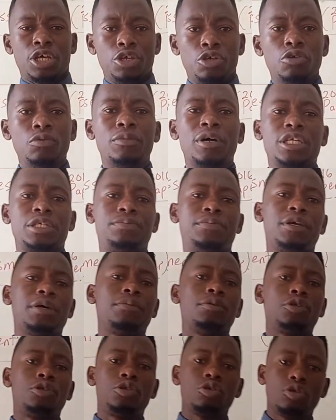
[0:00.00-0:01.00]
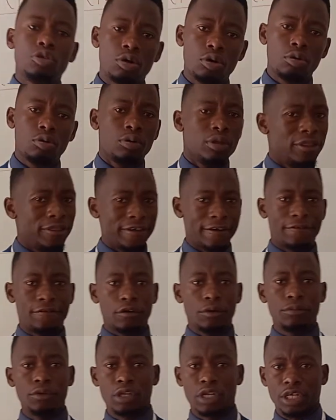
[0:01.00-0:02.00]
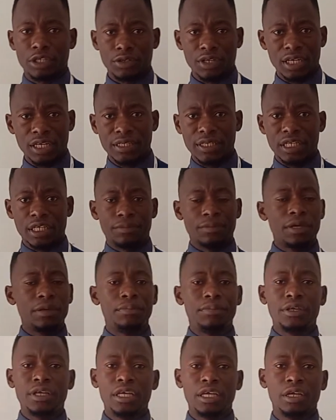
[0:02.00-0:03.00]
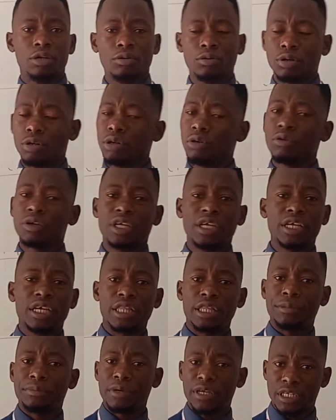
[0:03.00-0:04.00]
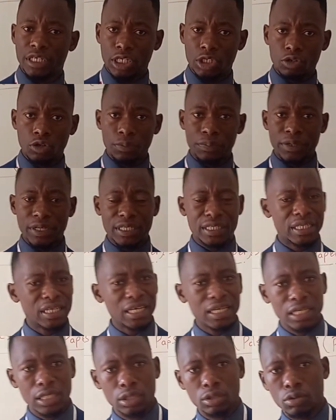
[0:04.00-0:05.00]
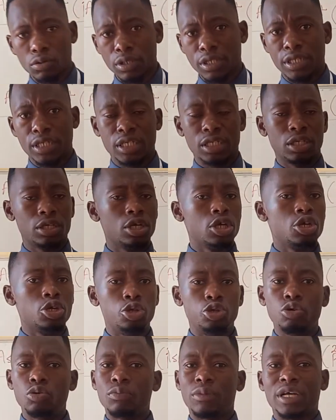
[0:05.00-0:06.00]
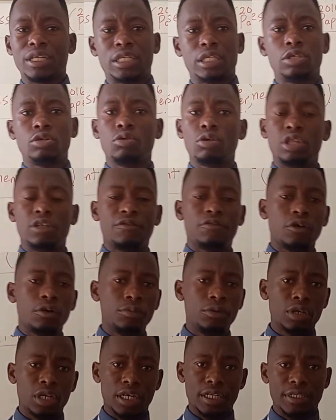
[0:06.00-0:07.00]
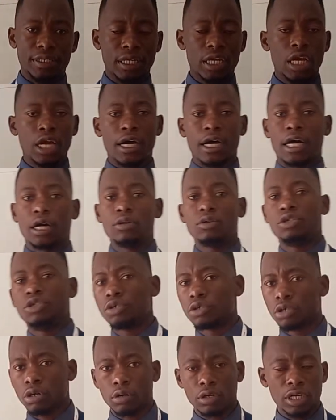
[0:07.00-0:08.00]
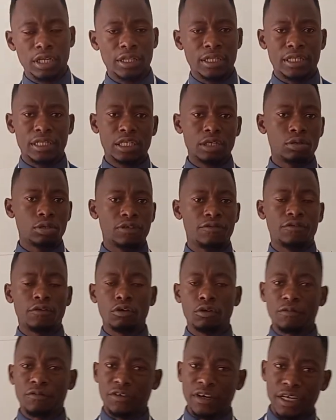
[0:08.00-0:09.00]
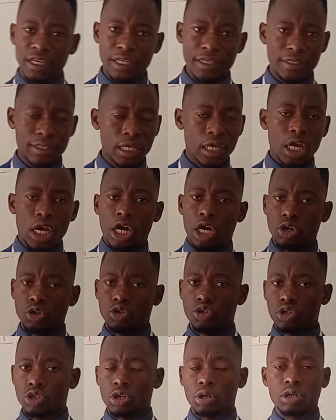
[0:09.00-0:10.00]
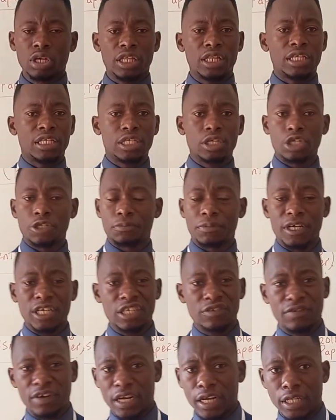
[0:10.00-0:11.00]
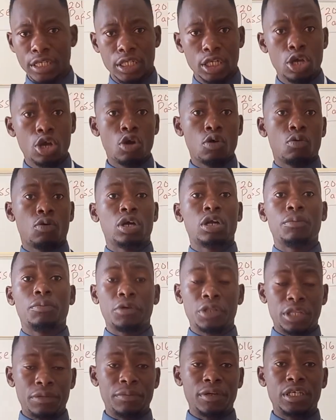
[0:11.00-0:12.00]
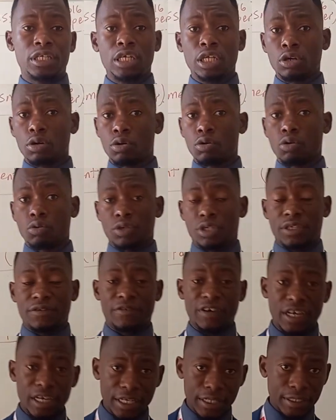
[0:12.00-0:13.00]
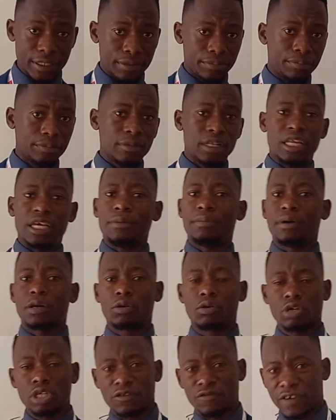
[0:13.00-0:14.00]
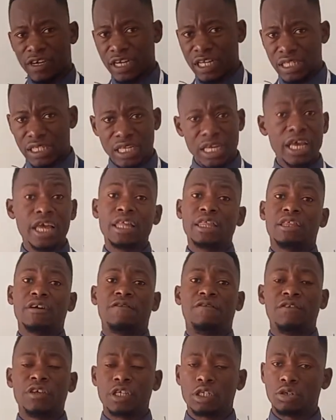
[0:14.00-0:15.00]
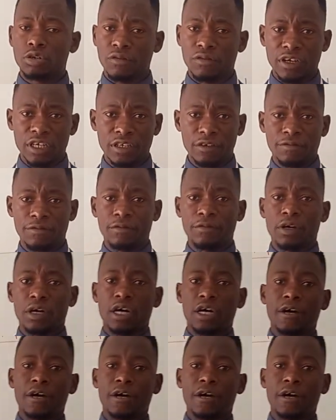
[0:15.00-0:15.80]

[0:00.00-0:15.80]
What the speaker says: You must be able to know the formulas. You understand? Maybe looking at the major topic, standard costing, you must know the formulas. How do you calculate the sales volume variance? How do you calculate the sales price variance? What about the material cost variance, labor cost variance, the fixed overhead